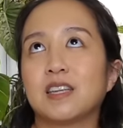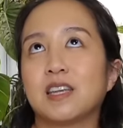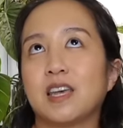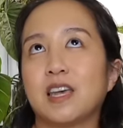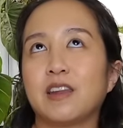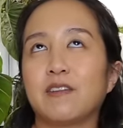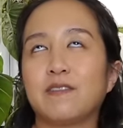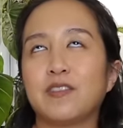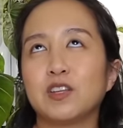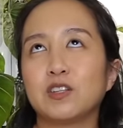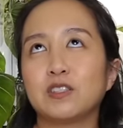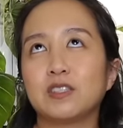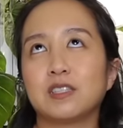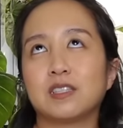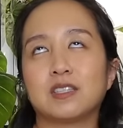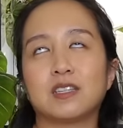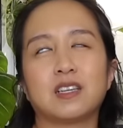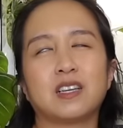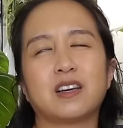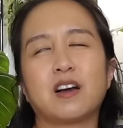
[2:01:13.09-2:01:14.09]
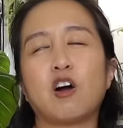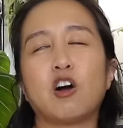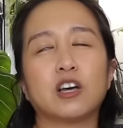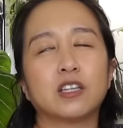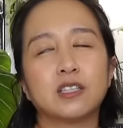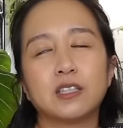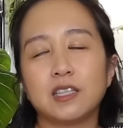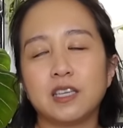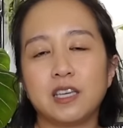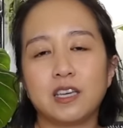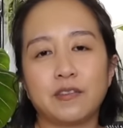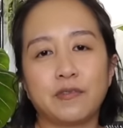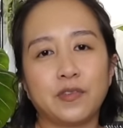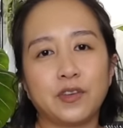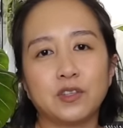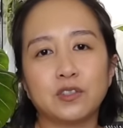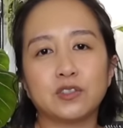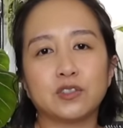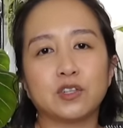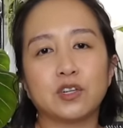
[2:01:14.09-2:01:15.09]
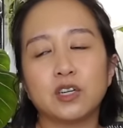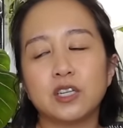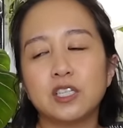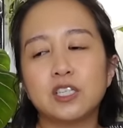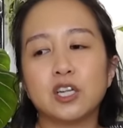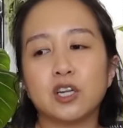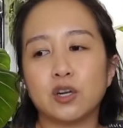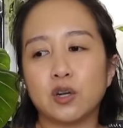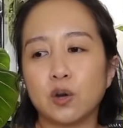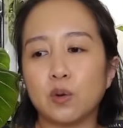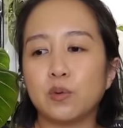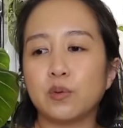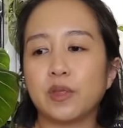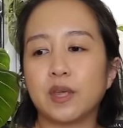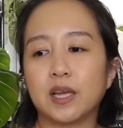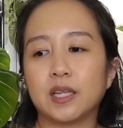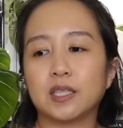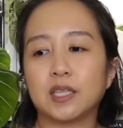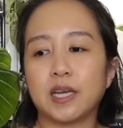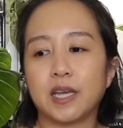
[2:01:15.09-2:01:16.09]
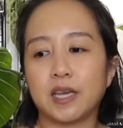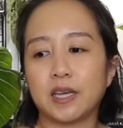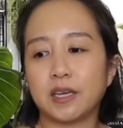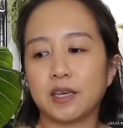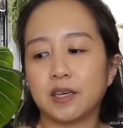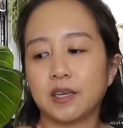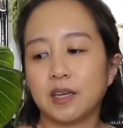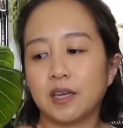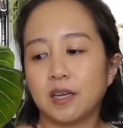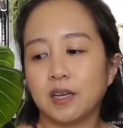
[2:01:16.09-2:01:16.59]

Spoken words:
And it feels good to know that like